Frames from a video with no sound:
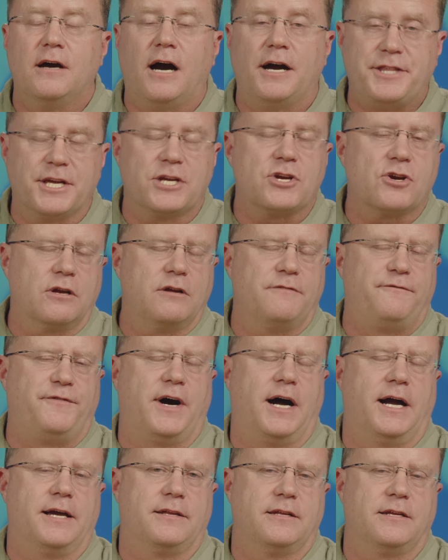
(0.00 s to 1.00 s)
I think you're going to
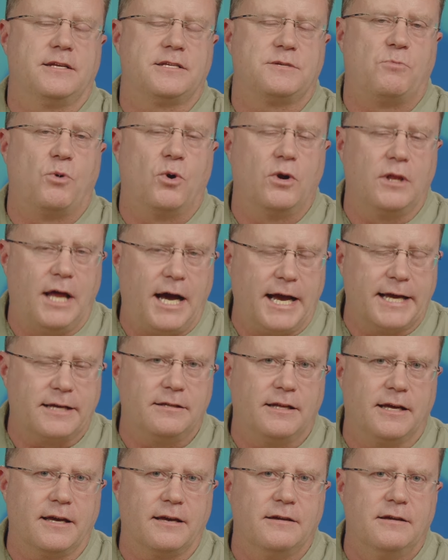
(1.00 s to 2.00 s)
find that it's more
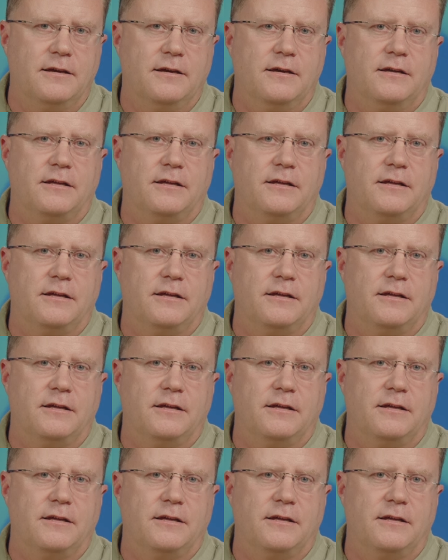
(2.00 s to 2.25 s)
likely